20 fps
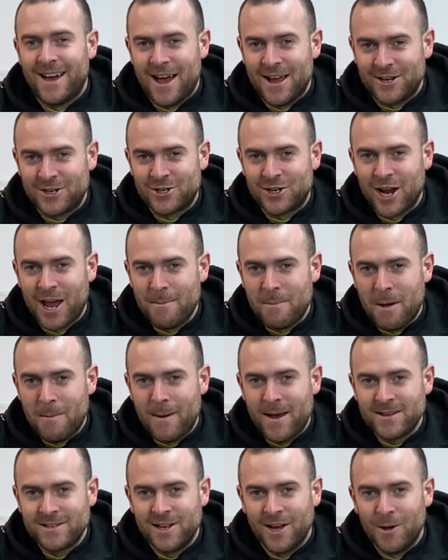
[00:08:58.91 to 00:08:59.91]
I try my
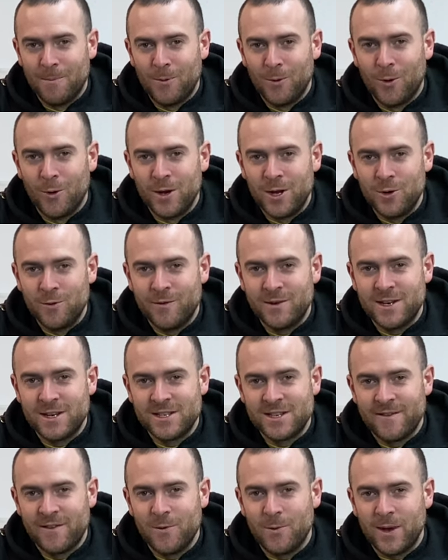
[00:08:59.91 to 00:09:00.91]
best to upload new
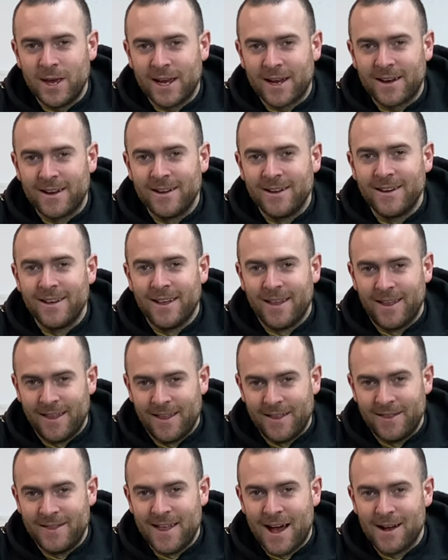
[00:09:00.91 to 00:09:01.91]
videos every week.
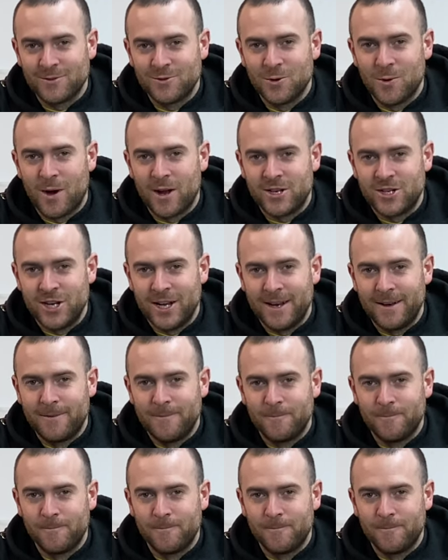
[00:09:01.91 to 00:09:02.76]
Thanks for watching.